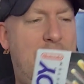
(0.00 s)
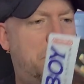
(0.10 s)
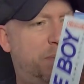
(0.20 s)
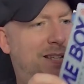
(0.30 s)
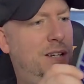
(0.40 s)

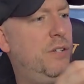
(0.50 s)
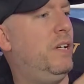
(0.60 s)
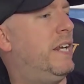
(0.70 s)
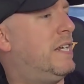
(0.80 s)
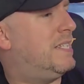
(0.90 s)

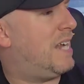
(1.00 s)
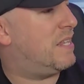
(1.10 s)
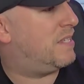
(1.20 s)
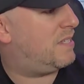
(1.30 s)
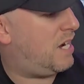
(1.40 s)
absolutely
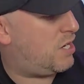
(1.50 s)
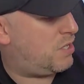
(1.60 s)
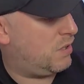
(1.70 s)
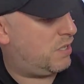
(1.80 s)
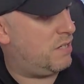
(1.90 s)

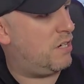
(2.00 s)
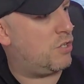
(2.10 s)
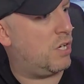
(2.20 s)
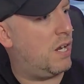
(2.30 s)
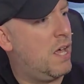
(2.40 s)
sensational
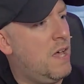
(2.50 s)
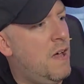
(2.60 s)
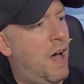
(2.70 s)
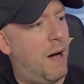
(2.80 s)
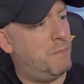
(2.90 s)
condition.
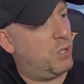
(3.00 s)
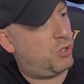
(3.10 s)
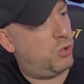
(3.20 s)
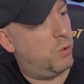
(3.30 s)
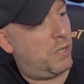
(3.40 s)
I'm
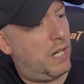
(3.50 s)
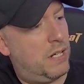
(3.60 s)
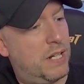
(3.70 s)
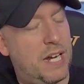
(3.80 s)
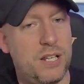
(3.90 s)
not
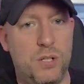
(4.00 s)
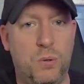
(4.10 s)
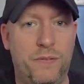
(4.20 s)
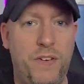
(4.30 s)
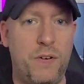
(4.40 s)
joking. Let us
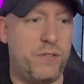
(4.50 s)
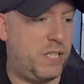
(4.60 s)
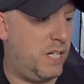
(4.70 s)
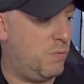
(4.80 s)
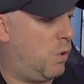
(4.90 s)
know if you've
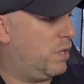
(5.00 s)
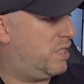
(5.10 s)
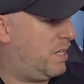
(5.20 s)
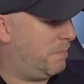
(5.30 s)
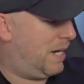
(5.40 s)
seen one
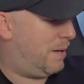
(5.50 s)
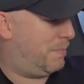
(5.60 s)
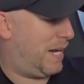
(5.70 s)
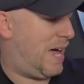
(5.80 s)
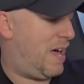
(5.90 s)
similar,
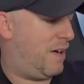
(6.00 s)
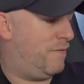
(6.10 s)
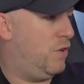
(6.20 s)
but I have